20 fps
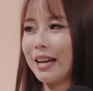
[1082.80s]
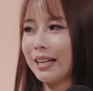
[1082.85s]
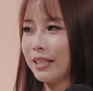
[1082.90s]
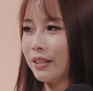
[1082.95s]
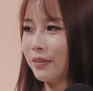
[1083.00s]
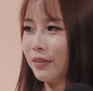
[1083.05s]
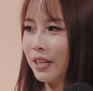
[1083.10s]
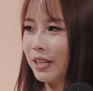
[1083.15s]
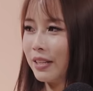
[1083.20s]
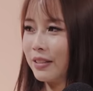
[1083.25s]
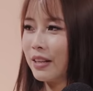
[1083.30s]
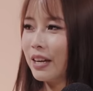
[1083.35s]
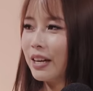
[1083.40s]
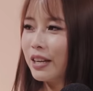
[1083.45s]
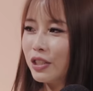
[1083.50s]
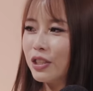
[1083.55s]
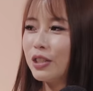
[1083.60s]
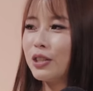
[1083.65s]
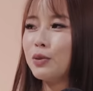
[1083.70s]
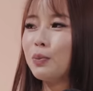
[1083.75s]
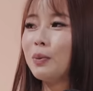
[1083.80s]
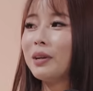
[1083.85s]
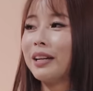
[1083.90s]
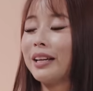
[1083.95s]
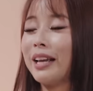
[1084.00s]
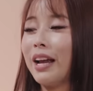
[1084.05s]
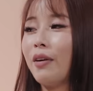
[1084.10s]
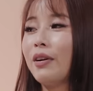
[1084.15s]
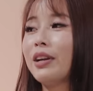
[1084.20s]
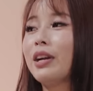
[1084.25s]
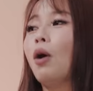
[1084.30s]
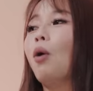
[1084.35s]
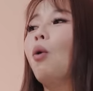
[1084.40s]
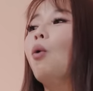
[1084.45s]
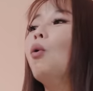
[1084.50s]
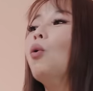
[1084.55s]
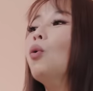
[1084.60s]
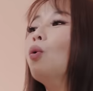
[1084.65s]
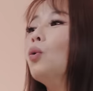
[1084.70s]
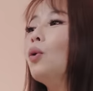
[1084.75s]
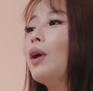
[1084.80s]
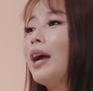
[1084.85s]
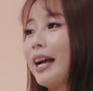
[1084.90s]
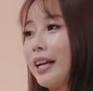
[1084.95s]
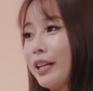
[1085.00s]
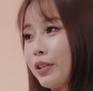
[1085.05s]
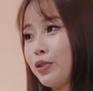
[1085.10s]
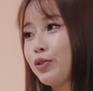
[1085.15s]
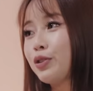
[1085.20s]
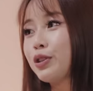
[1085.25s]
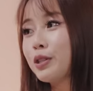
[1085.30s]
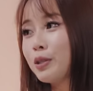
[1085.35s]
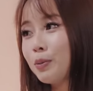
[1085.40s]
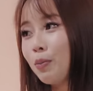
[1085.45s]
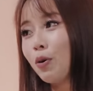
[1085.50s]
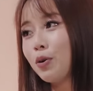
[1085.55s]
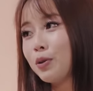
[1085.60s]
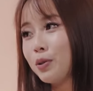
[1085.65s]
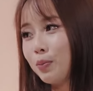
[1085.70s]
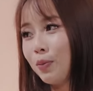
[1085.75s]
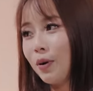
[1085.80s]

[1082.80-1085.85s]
activities, she doesn't want to carry a whole extra sports